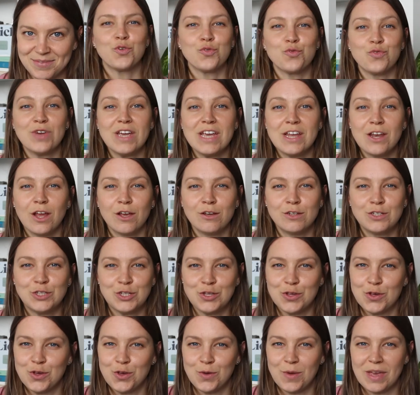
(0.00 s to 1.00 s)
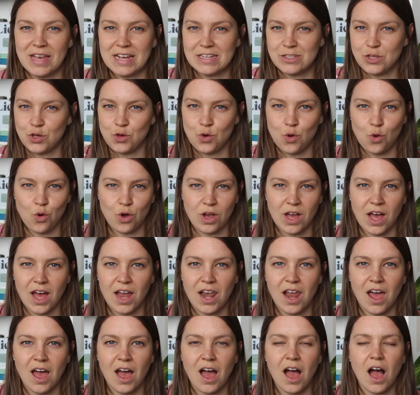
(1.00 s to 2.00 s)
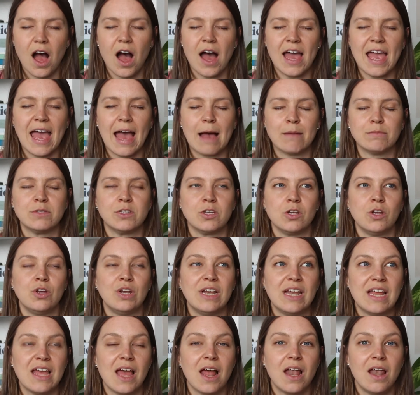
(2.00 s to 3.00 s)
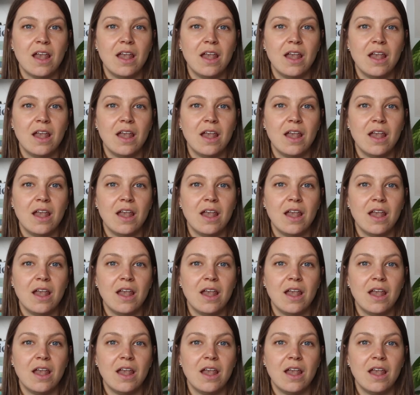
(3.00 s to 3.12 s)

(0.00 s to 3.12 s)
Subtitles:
Green 02 is your colour. I absolutely